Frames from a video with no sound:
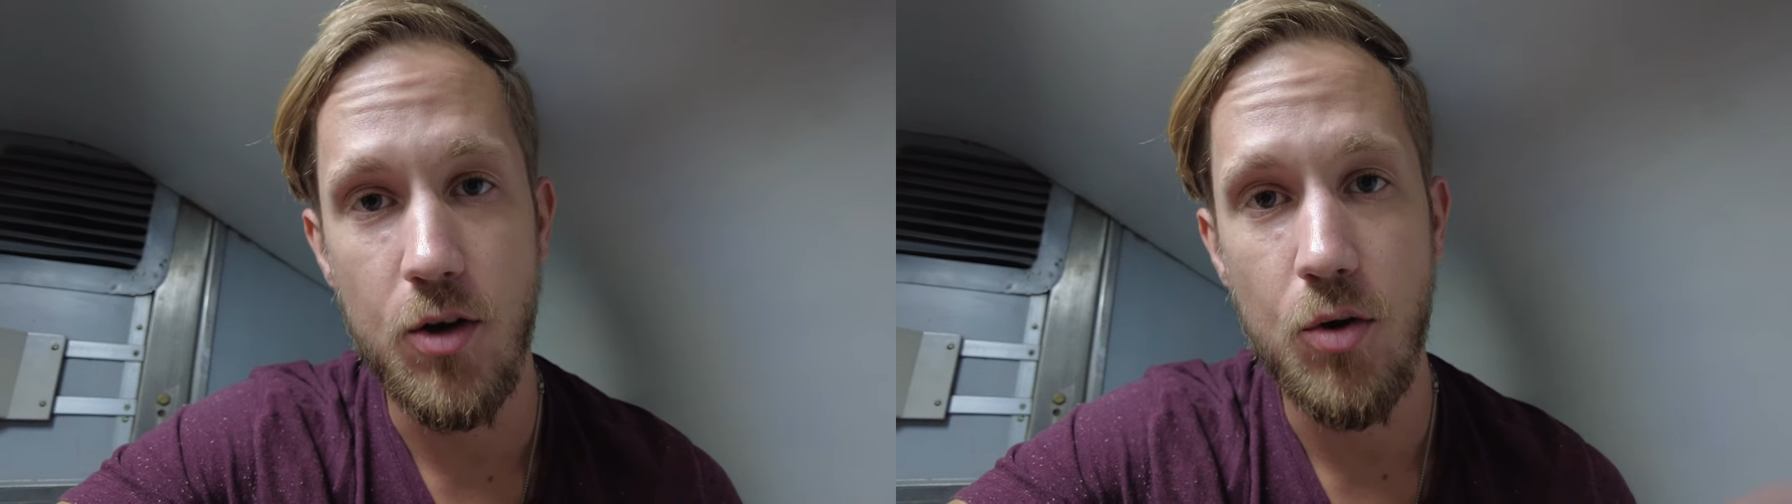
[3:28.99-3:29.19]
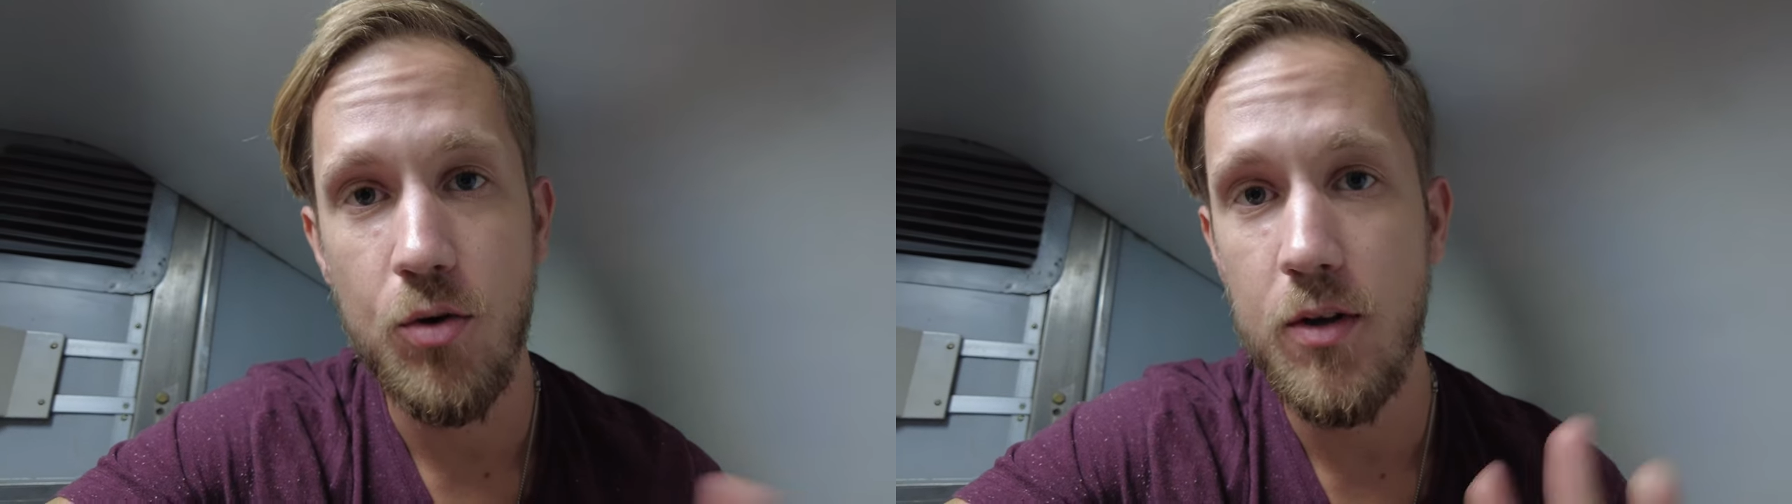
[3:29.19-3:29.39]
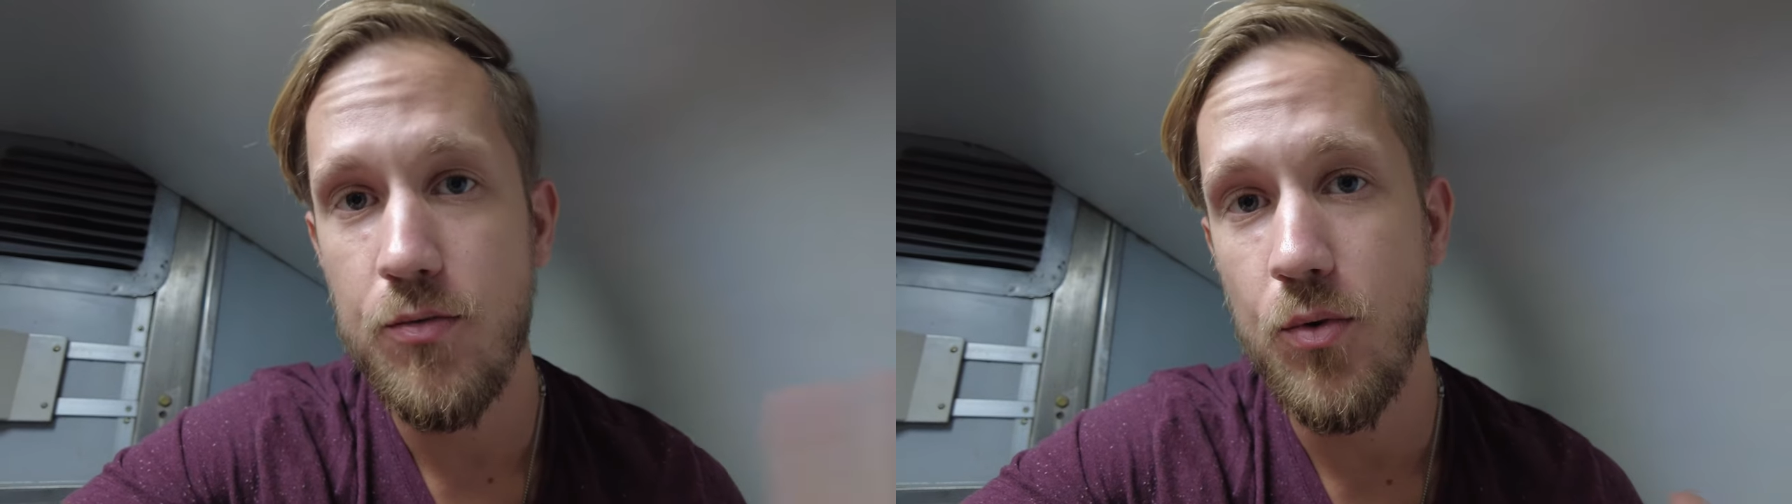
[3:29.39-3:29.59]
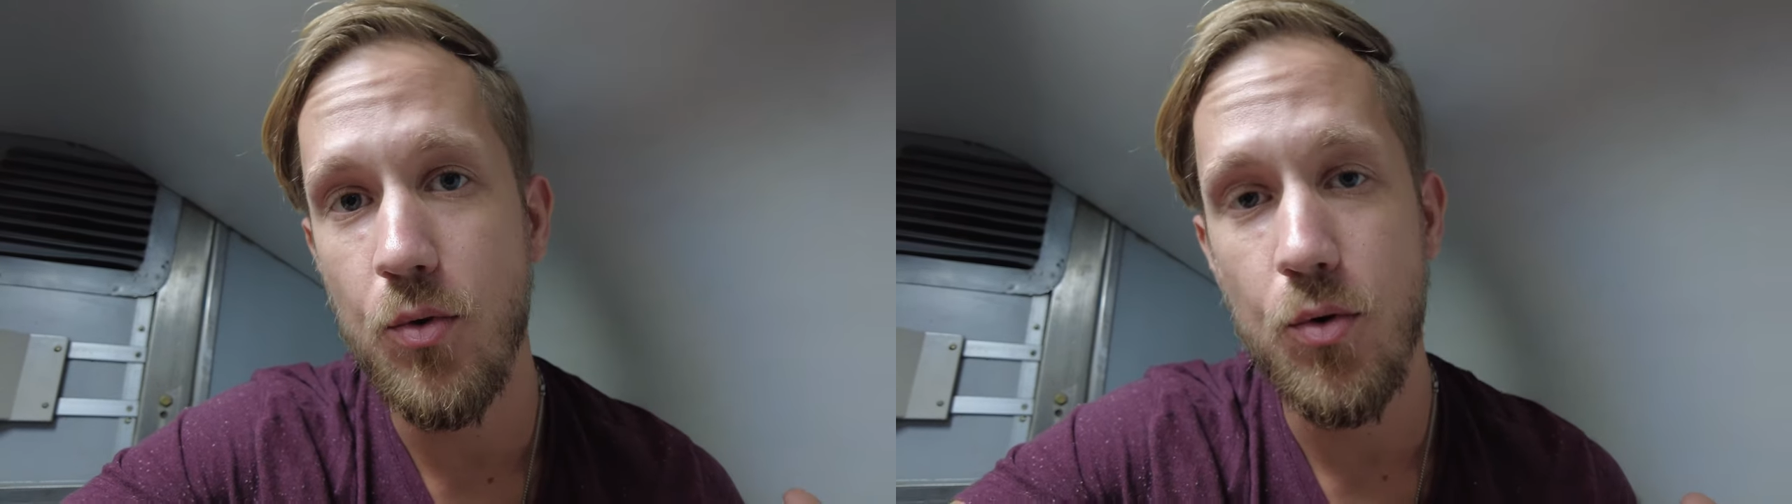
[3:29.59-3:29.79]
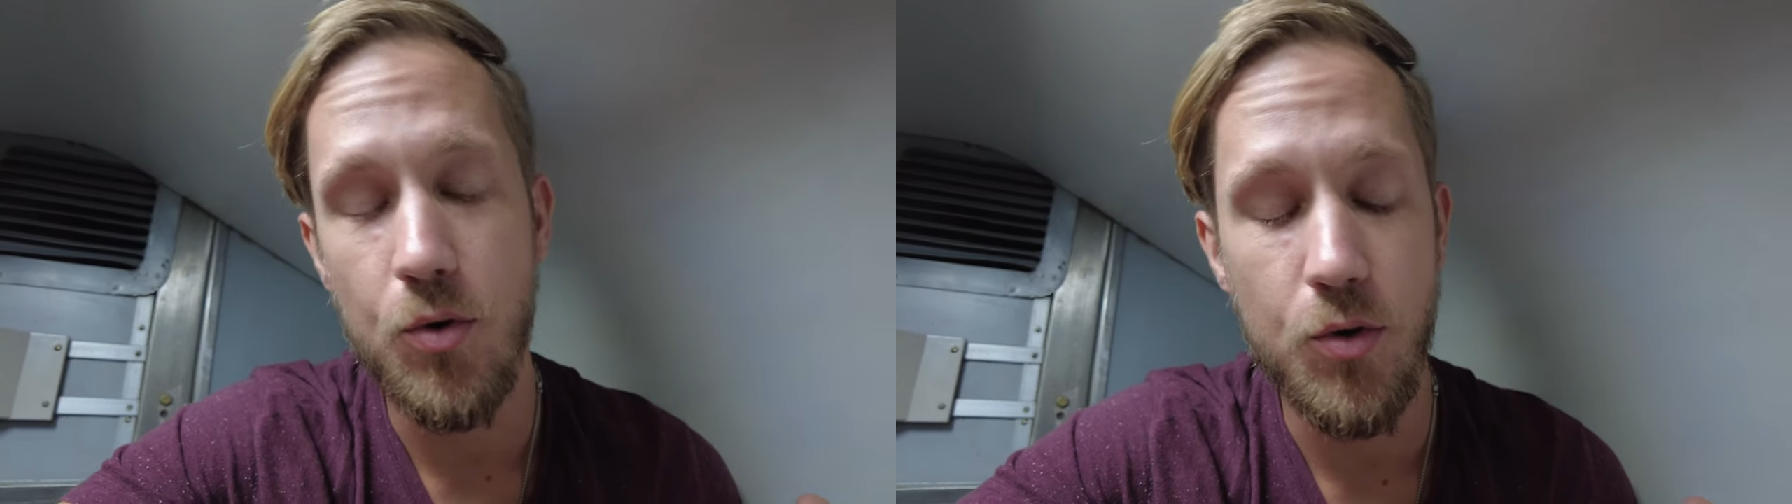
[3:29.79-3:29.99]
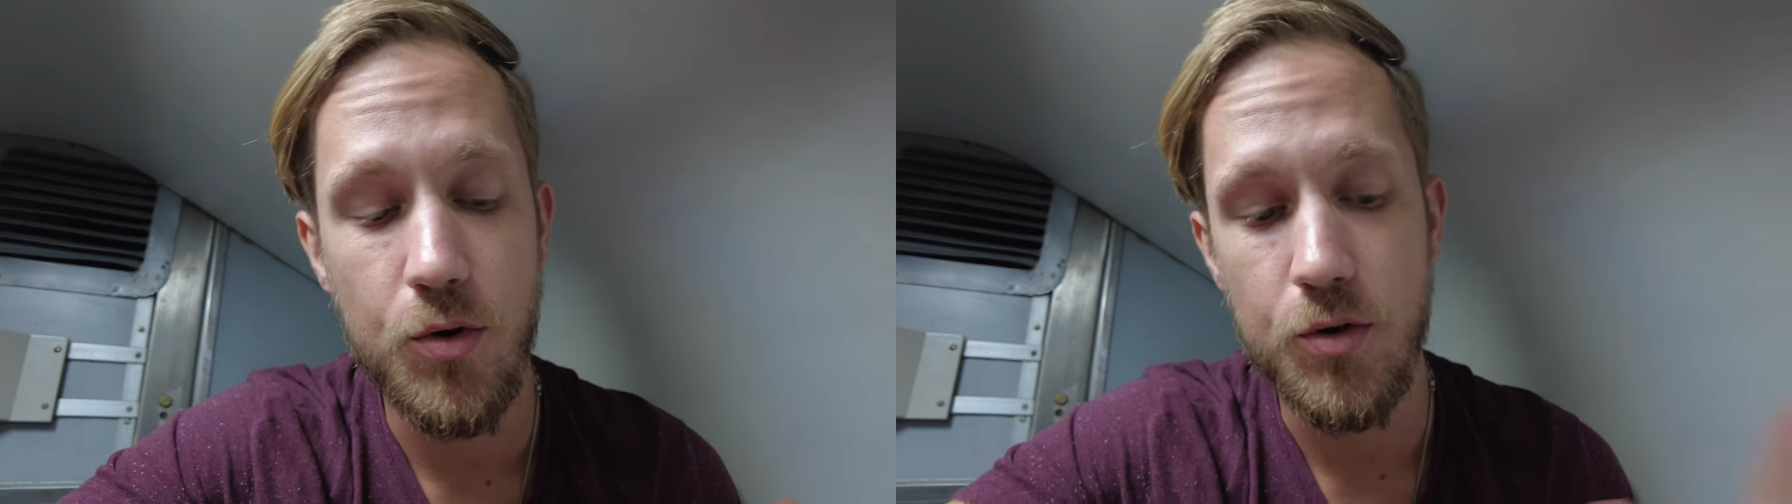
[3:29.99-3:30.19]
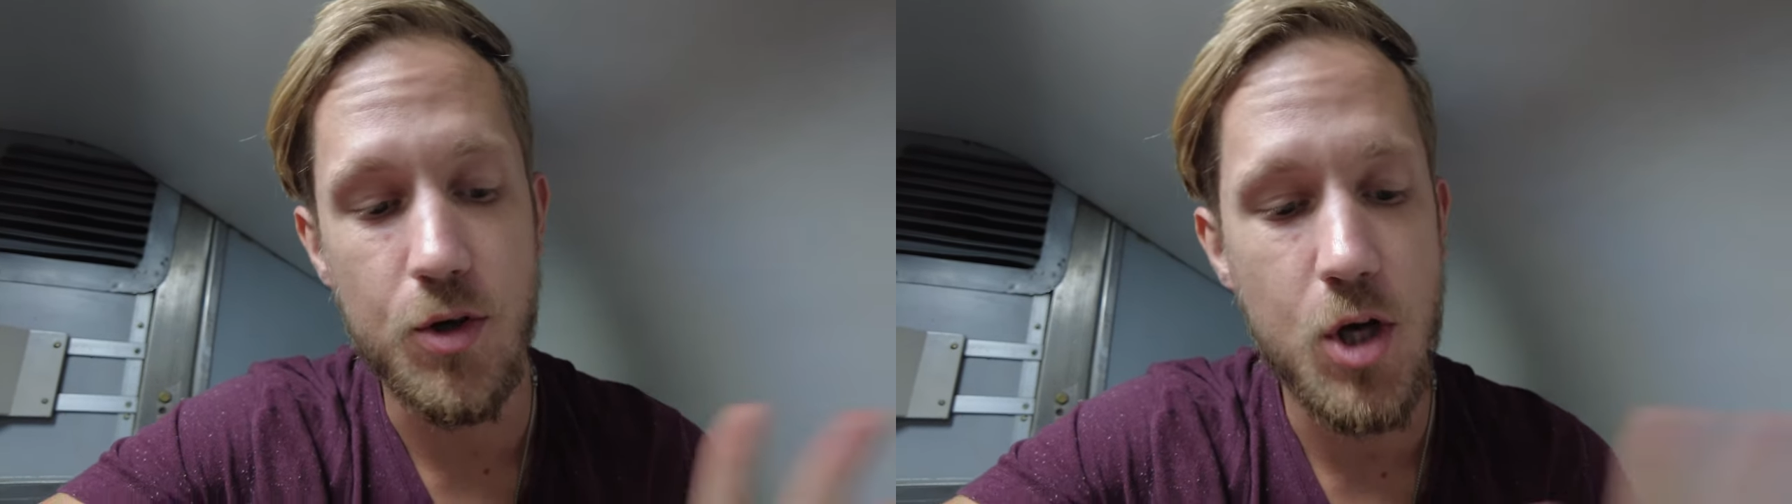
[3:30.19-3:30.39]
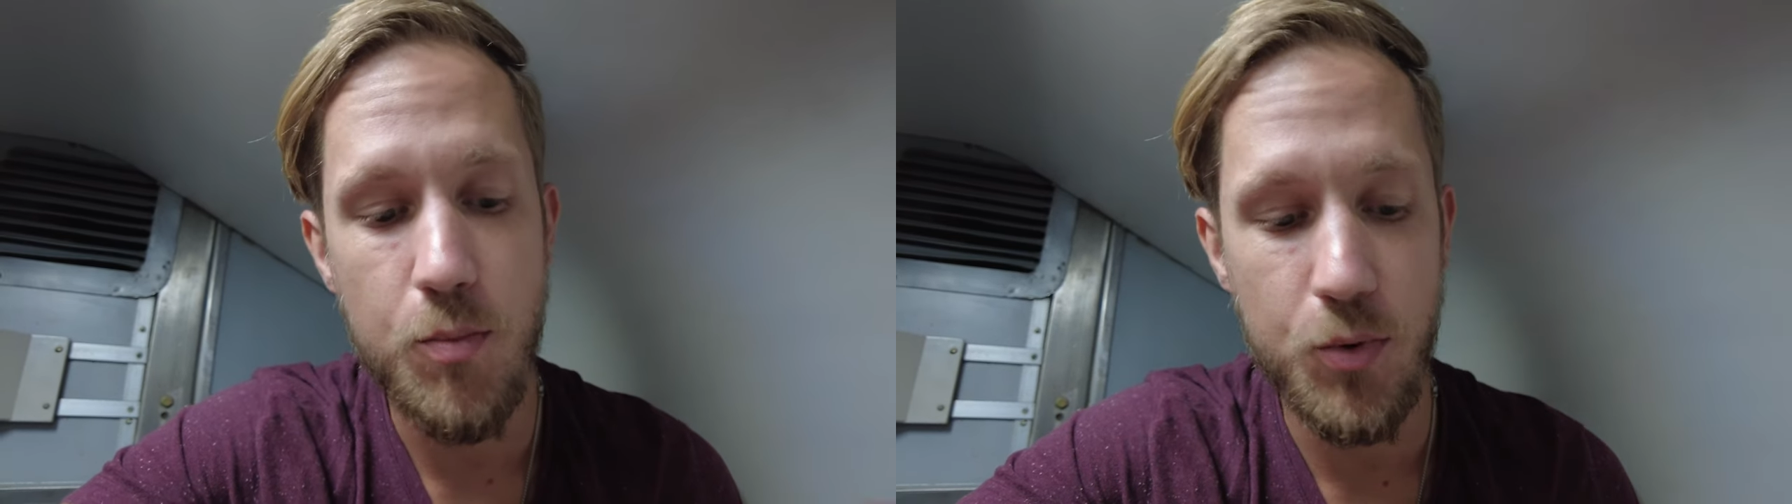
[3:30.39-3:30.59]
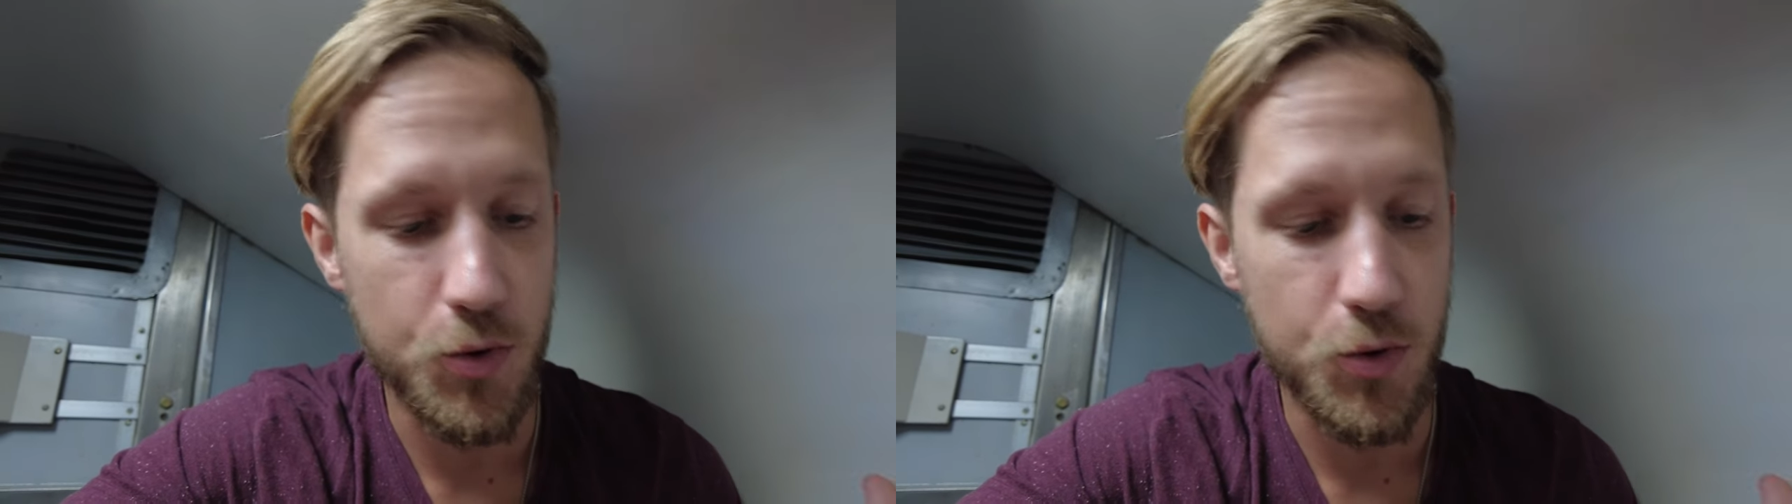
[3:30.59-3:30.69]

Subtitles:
only for a couple